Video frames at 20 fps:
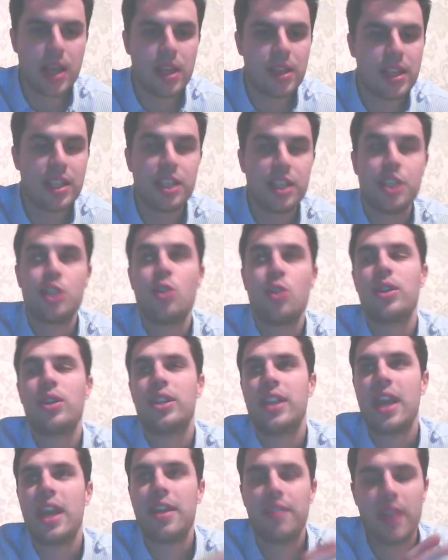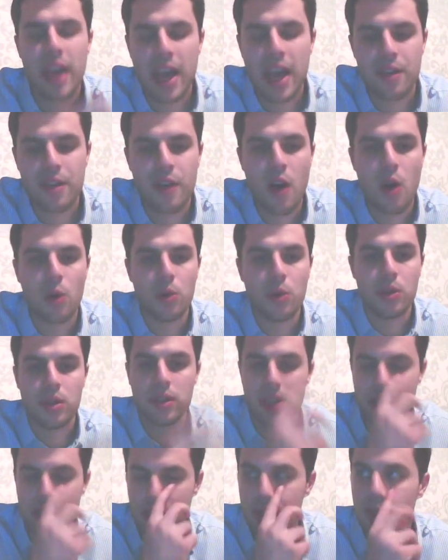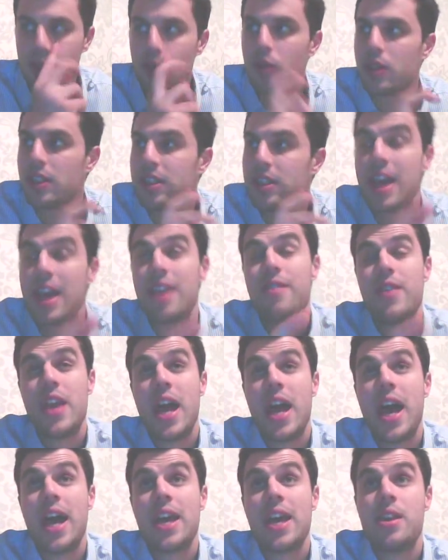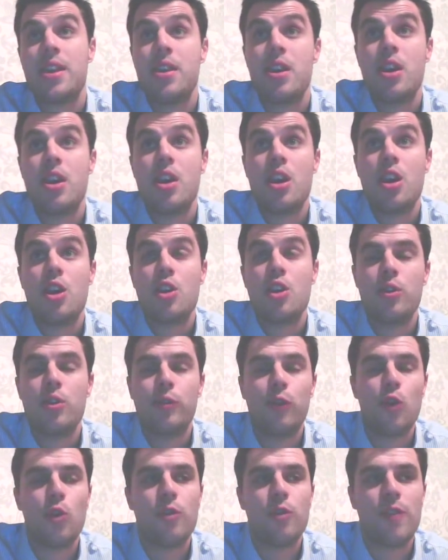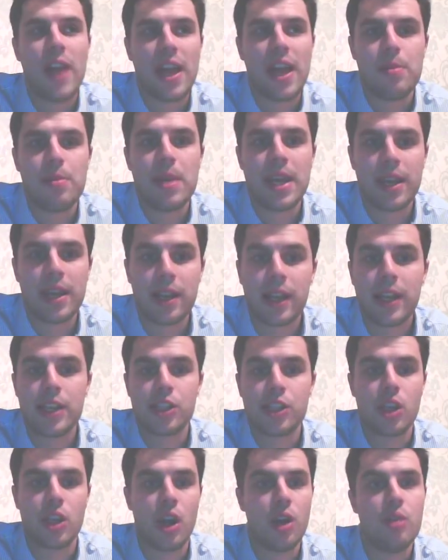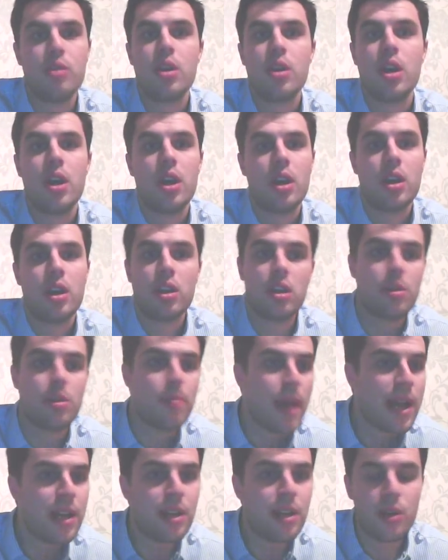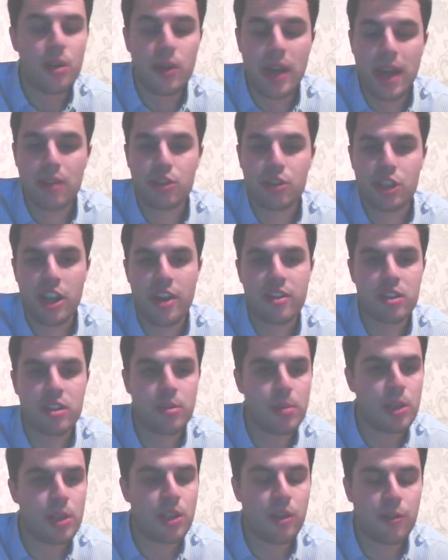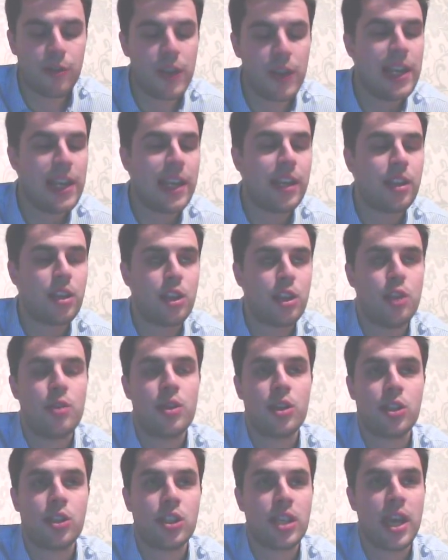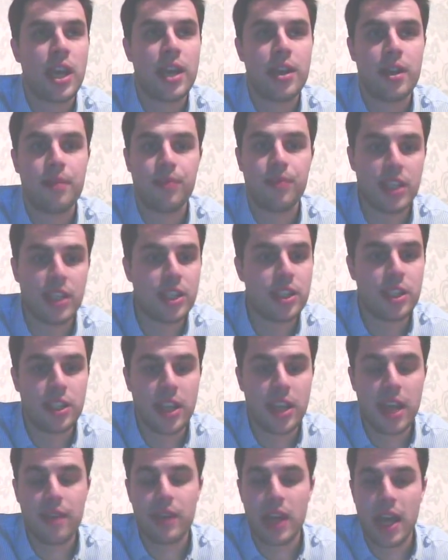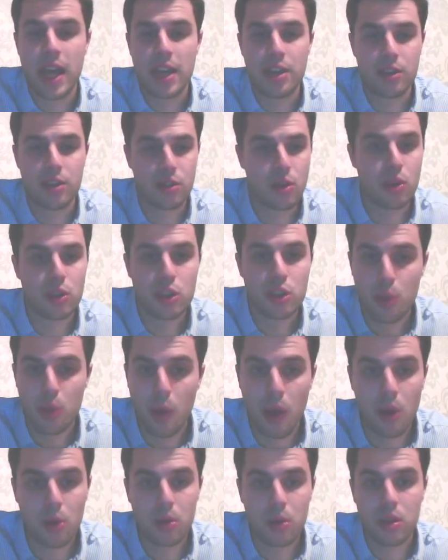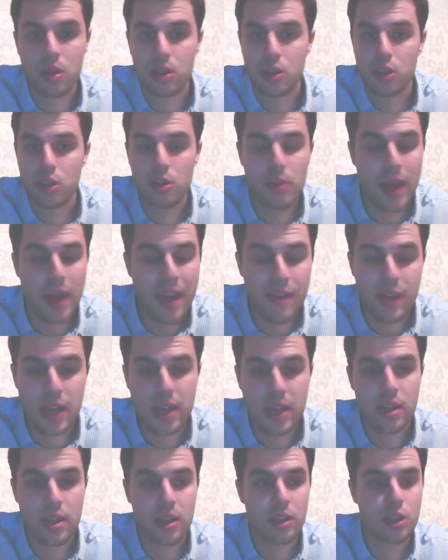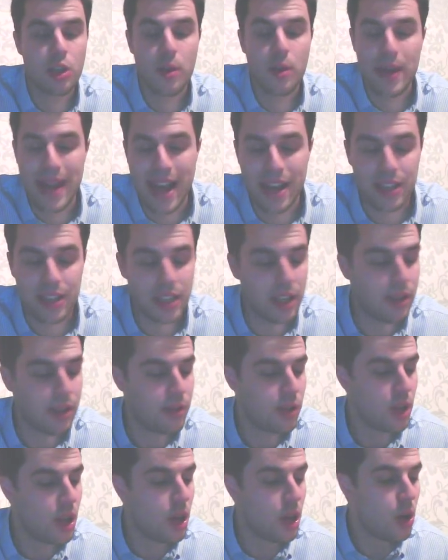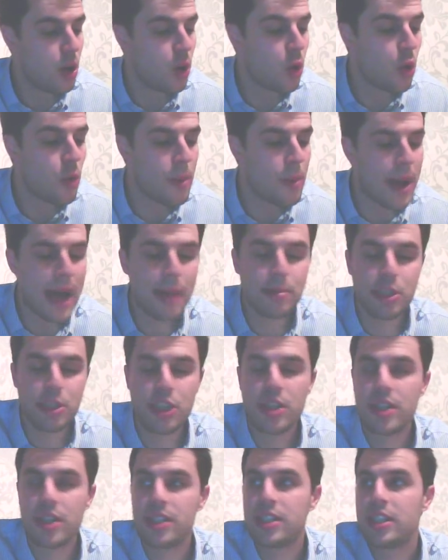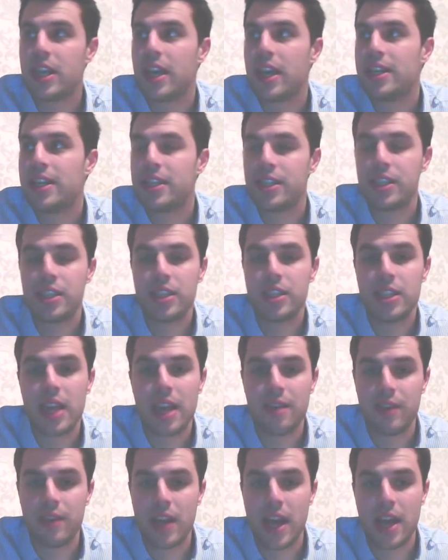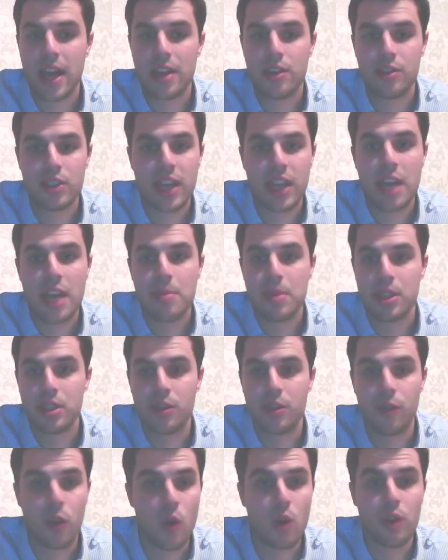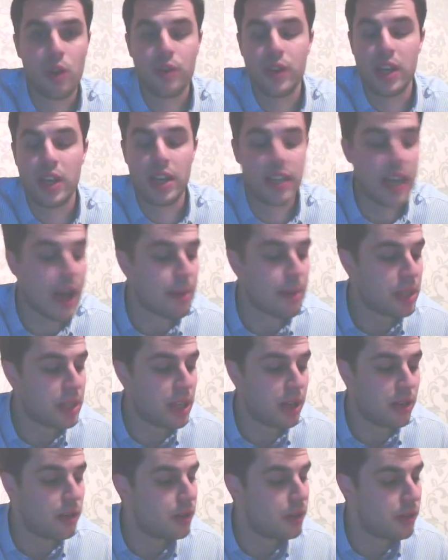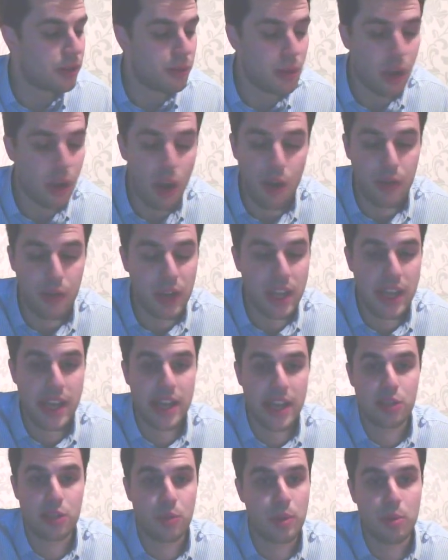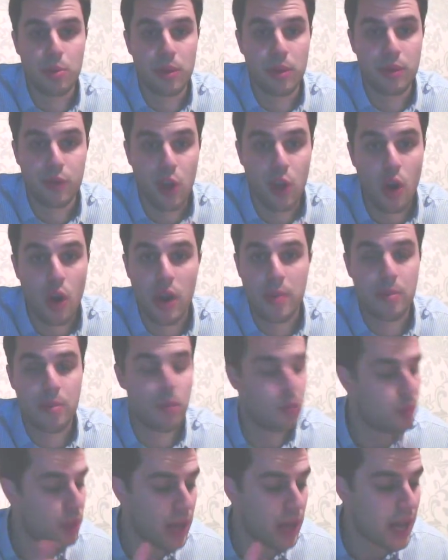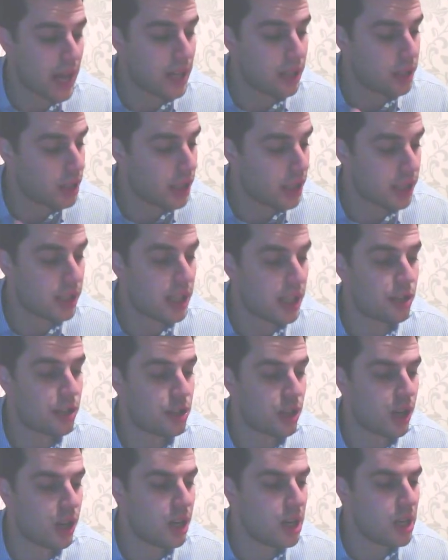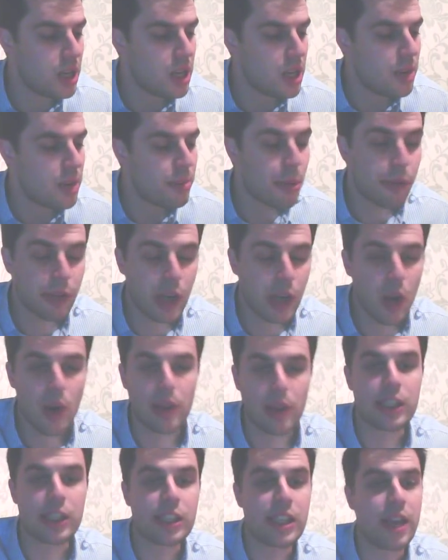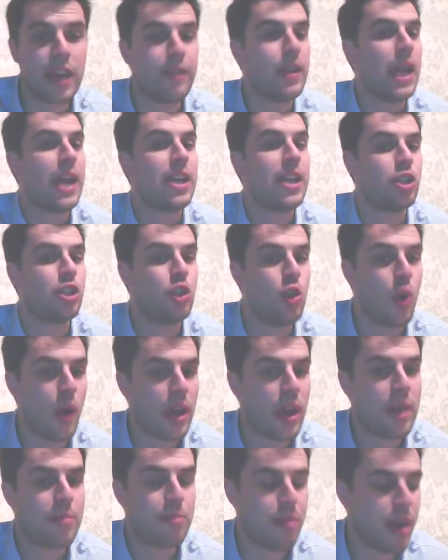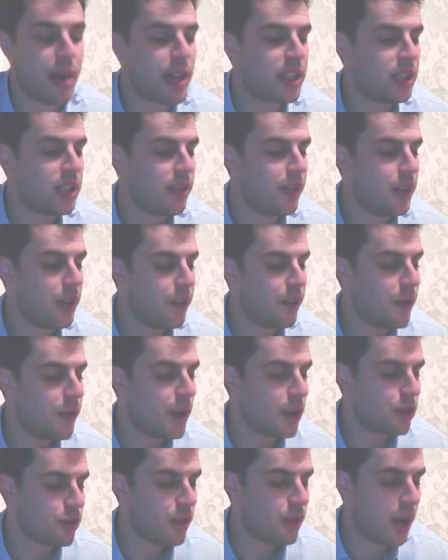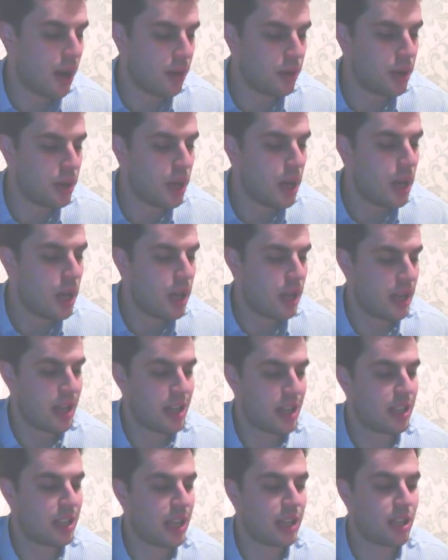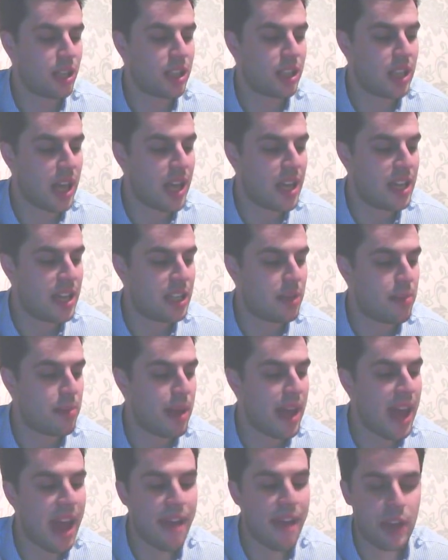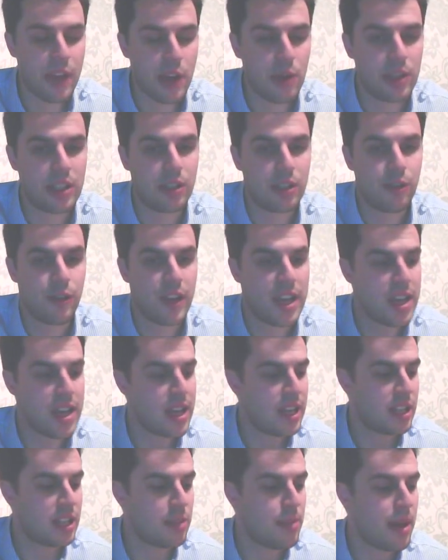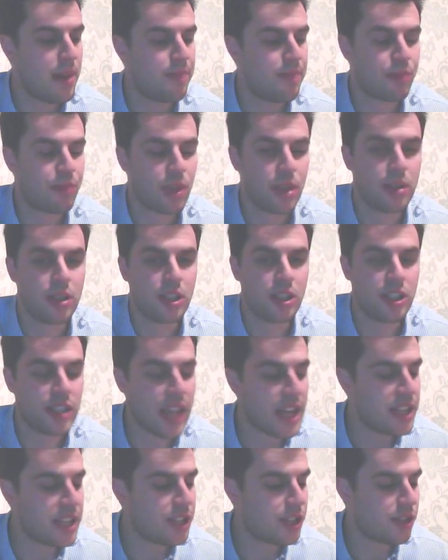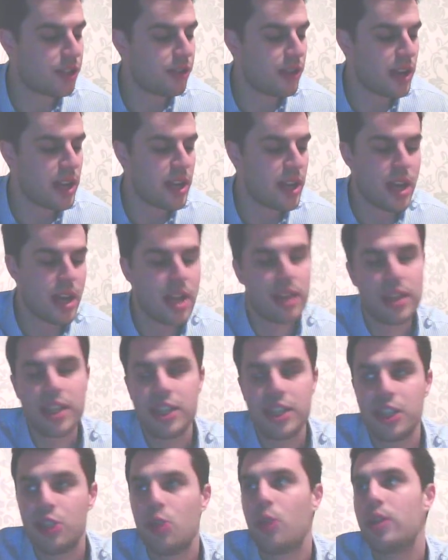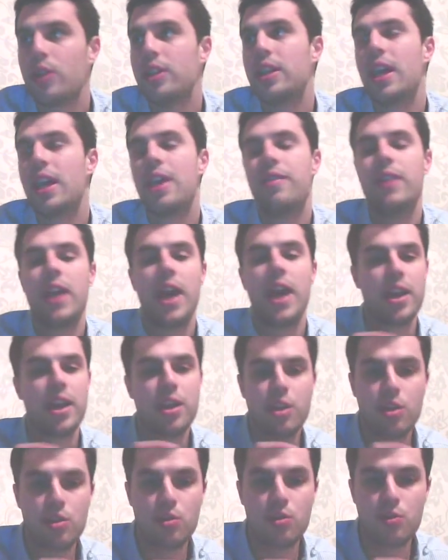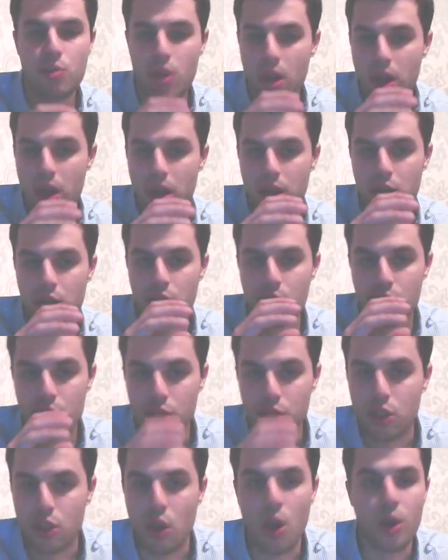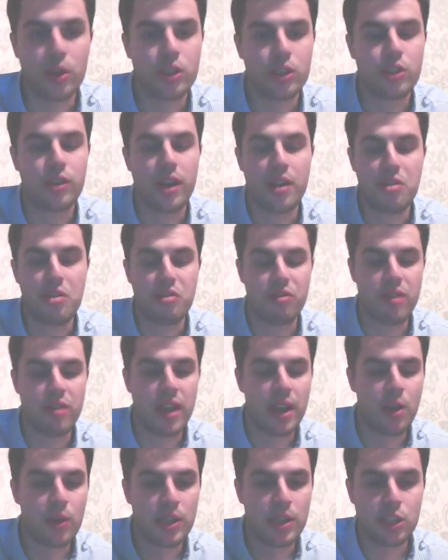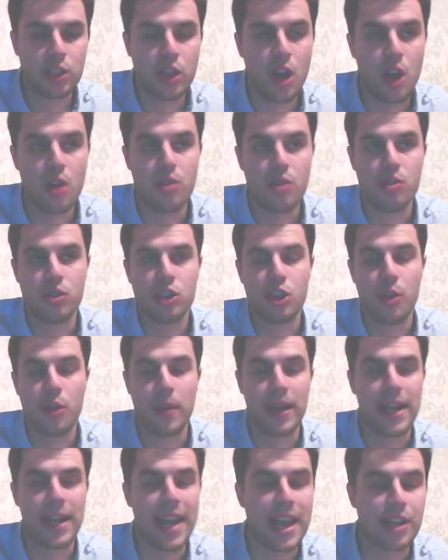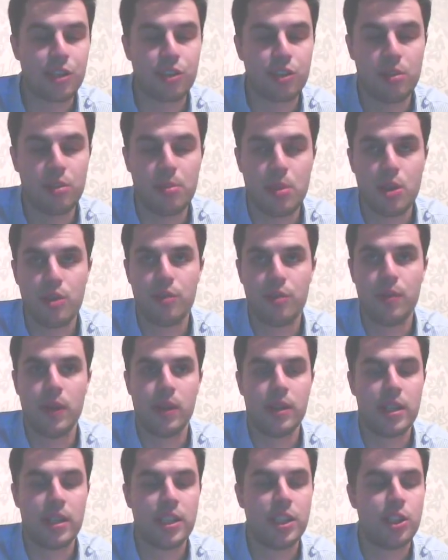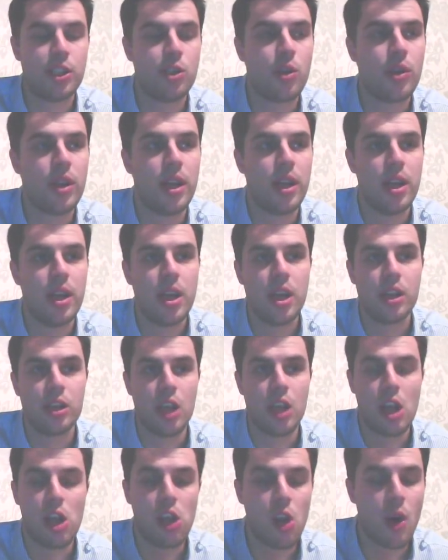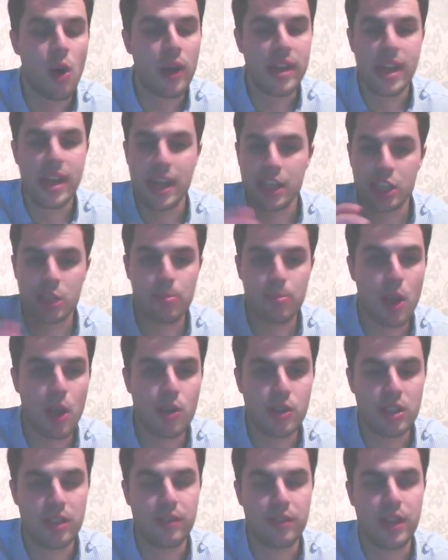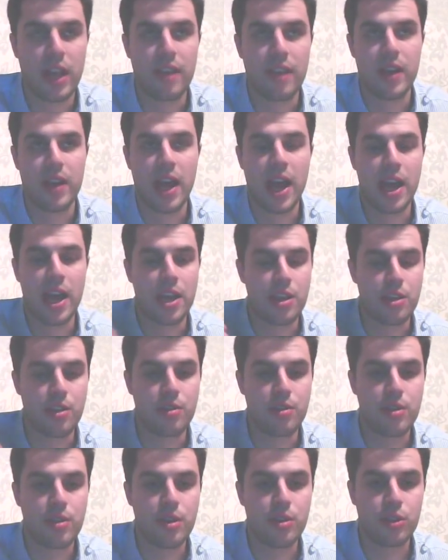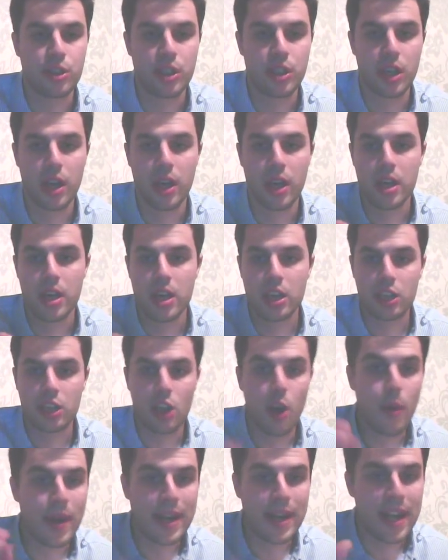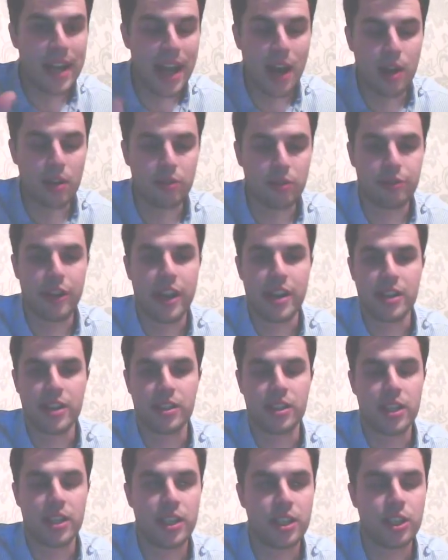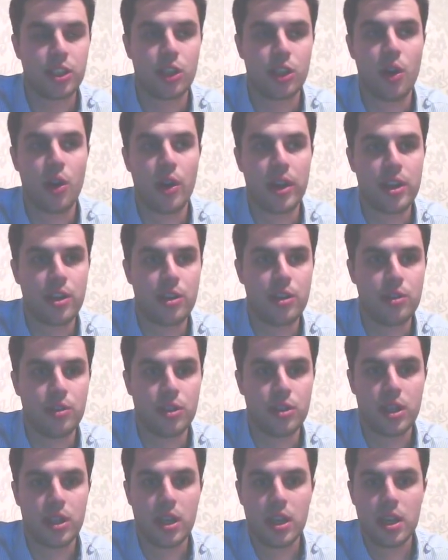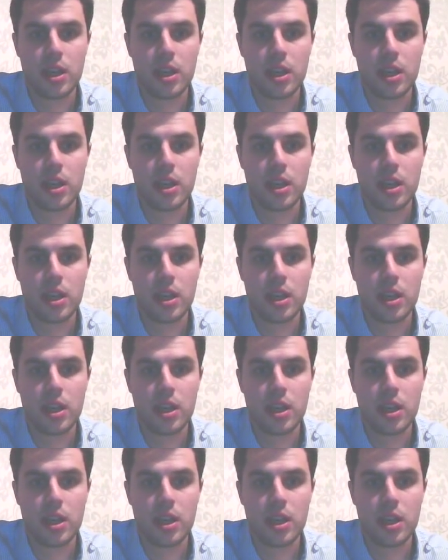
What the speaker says: This is not the David Haye of old. This is not the David Haye who fought Vladimir Klitschko. Dependent on how charitable you're feeling, you could say that this is a David Haye who's got too old, too heavy, too inactive. Or perhaps you could say this is a David Haye whose game has evolved and adapted over the years with time, with age, etc. But regardless, David Haye is not impressive in the first round. He's, as I say, he's a bit heavy on his feet, he's a bit stationary. This is not the David Haye who used to dance around the ring on his toes, showing lateral movement. This is not the light, explosive David Haye who used to go in and out of range. This is a guy who's,